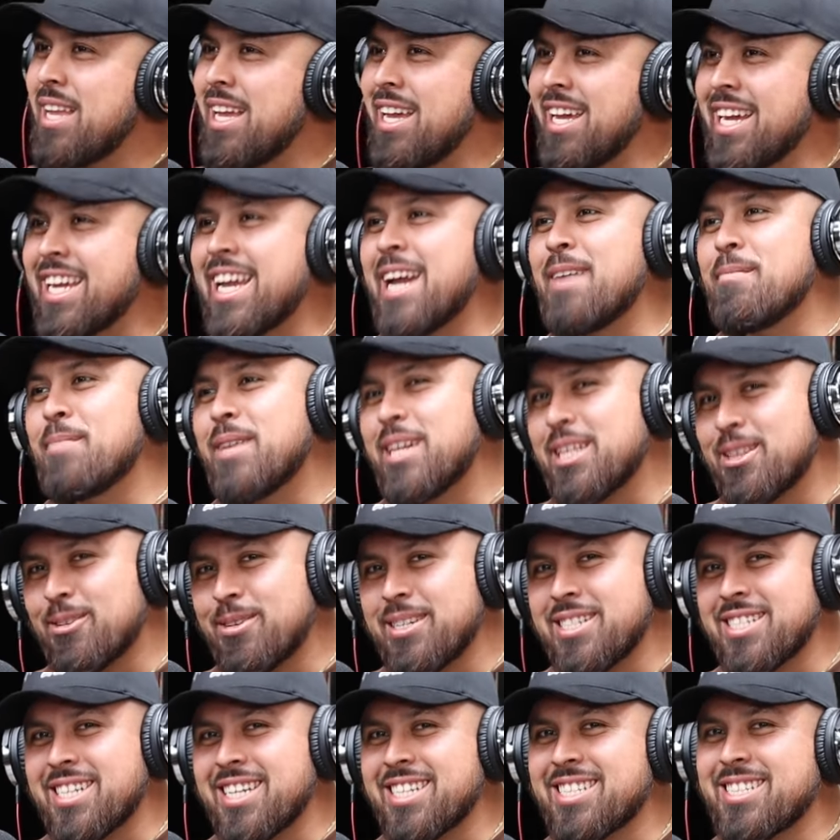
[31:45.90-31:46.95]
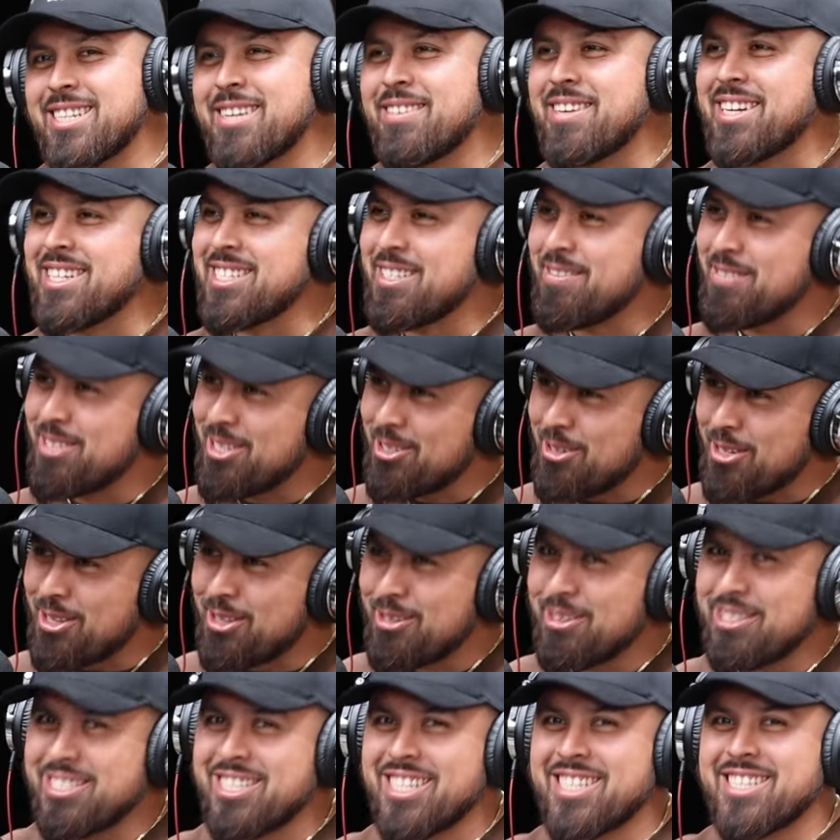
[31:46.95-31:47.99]
It can't be a 360 because if you do a
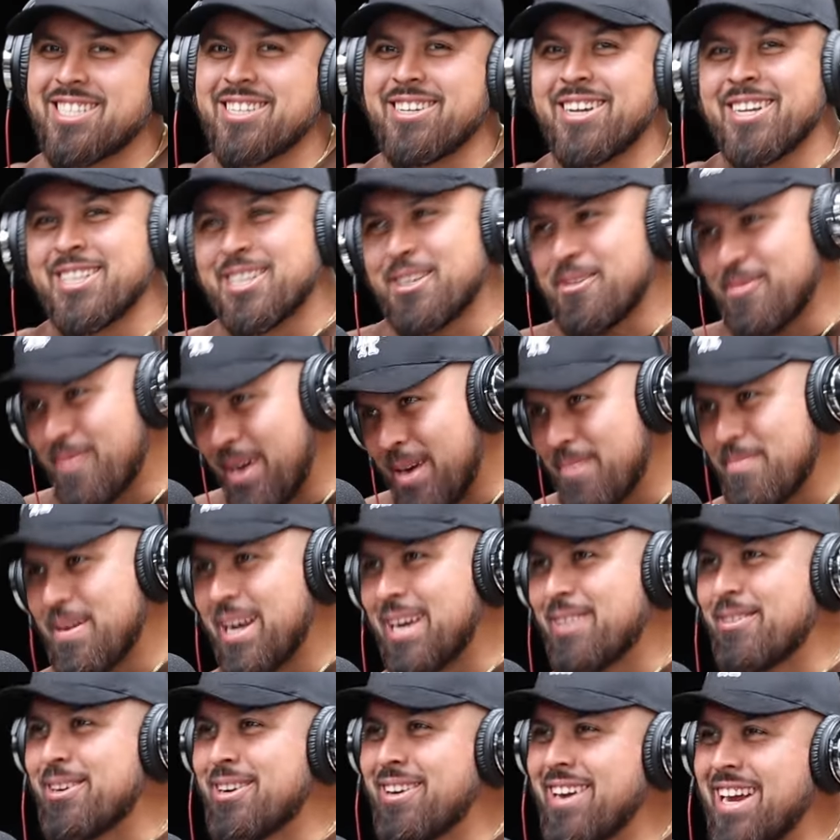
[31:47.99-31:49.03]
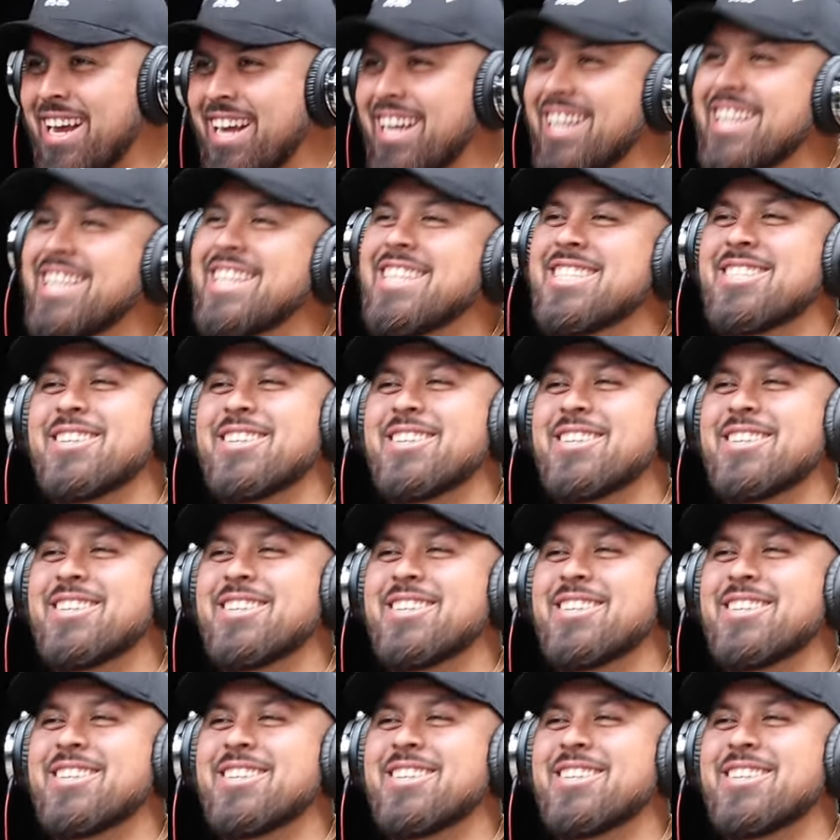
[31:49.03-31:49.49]
360, you end up right back right where you're at. Yeah.